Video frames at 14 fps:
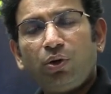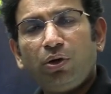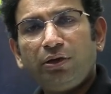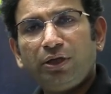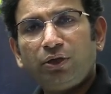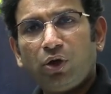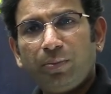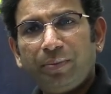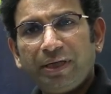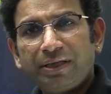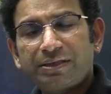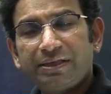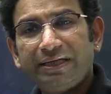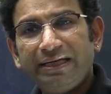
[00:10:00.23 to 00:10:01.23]
the
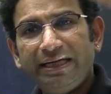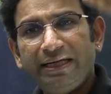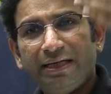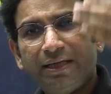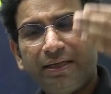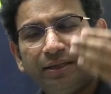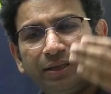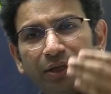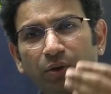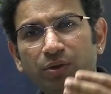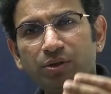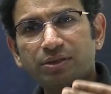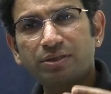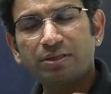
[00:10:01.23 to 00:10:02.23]
topics in a
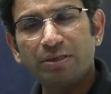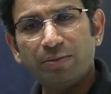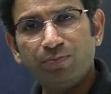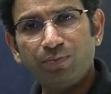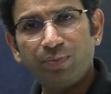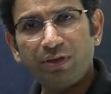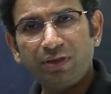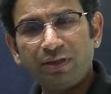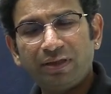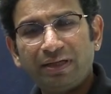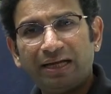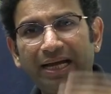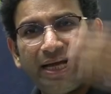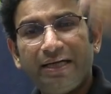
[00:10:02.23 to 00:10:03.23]
simple
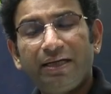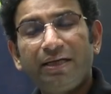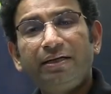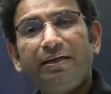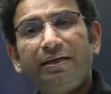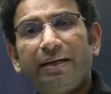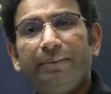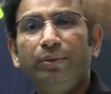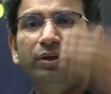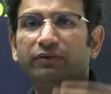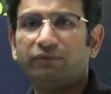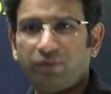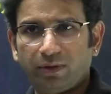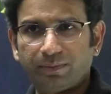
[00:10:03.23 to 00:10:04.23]
and in a tabular
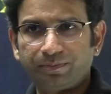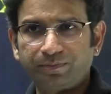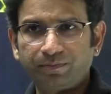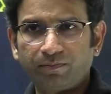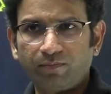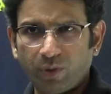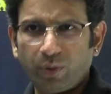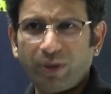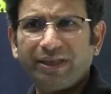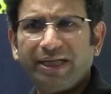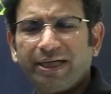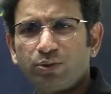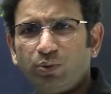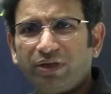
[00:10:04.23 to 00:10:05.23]
form. Okay,
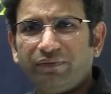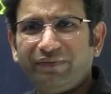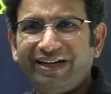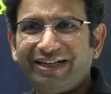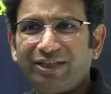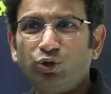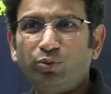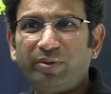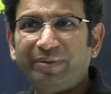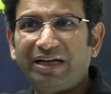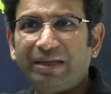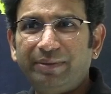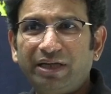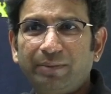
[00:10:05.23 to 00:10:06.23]
that is what the weightage you people
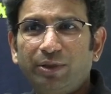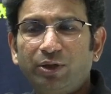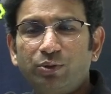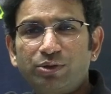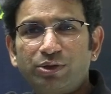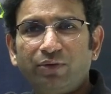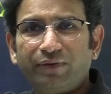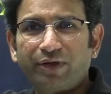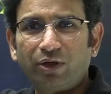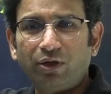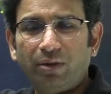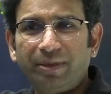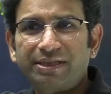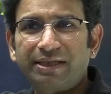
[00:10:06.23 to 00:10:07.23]
are being able to see of
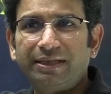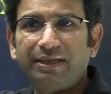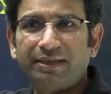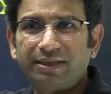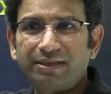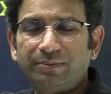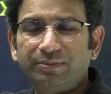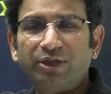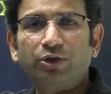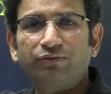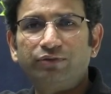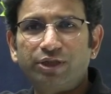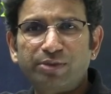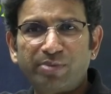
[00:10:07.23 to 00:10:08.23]
economics and the other subject
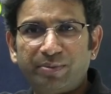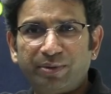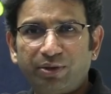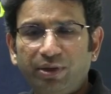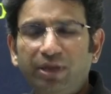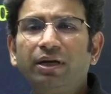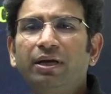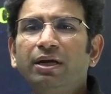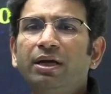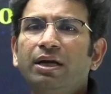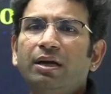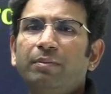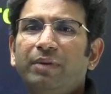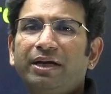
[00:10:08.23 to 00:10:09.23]
of GS paper 3.
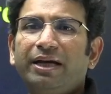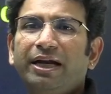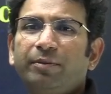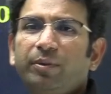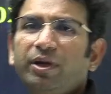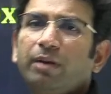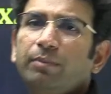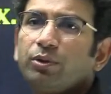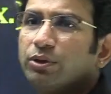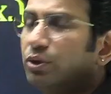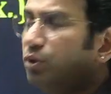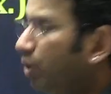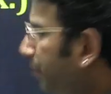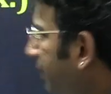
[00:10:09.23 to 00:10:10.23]
But let me come to the topic